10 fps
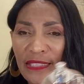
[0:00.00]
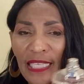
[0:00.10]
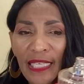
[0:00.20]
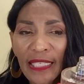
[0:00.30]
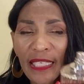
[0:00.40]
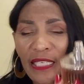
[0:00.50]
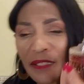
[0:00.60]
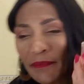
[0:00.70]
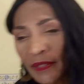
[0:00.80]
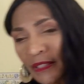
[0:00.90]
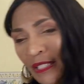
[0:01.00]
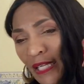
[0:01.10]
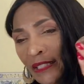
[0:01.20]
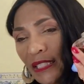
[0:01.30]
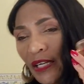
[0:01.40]
delicate. But did
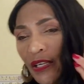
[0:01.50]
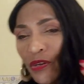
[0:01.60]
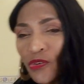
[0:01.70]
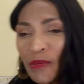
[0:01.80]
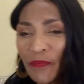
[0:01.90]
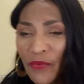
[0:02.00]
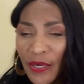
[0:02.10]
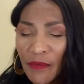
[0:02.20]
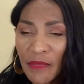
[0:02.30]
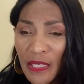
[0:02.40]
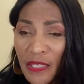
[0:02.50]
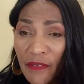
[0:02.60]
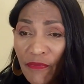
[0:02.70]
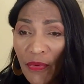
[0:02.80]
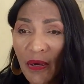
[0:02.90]
I tell you whom I'm recommending
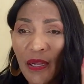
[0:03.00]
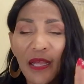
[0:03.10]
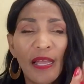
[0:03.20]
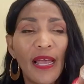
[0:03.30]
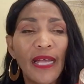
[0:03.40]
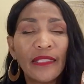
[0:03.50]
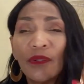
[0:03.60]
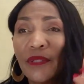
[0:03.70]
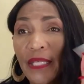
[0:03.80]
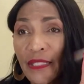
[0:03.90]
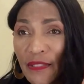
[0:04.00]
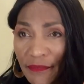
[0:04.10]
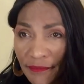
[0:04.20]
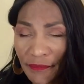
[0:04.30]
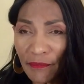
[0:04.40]
it for? I, oh
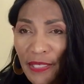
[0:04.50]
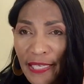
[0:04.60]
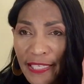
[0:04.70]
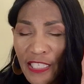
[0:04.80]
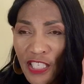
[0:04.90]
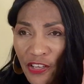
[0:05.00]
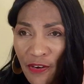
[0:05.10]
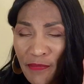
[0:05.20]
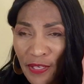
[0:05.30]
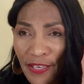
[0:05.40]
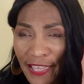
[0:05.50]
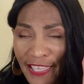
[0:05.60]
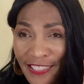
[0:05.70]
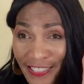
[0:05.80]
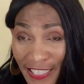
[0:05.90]
yes, my ladies that are
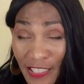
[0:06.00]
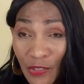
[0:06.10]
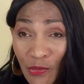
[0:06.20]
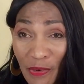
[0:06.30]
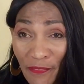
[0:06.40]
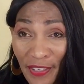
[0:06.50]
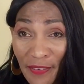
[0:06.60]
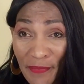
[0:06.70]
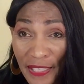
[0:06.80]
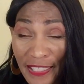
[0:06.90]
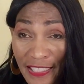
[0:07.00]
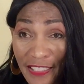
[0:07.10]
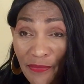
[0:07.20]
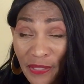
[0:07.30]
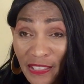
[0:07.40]
middle-aged. That's whom I'm recommending
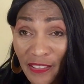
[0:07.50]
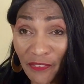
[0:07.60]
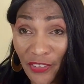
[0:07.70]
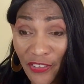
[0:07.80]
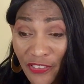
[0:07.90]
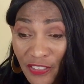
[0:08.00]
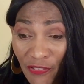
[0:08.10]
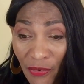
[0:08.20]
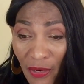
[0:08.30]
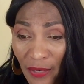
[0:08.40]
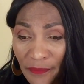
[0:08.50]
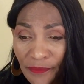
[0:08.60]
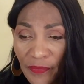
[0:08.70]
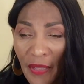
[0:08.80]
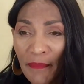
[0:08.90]
this particular fragrance for
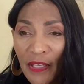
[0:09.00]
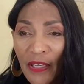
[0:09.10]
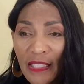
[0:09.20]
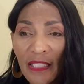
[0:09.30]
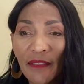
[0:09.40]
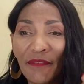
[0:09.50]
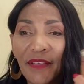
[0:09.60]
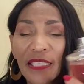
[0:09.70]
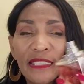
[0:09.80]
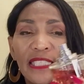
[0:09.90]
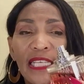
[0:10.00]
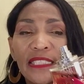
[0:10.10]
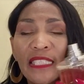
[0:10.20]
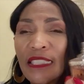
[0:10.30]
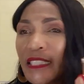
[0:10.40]
because of the fact
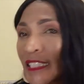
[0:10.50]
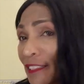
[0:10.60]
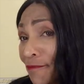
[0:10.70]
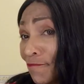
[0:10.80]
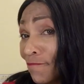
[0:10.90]
that it's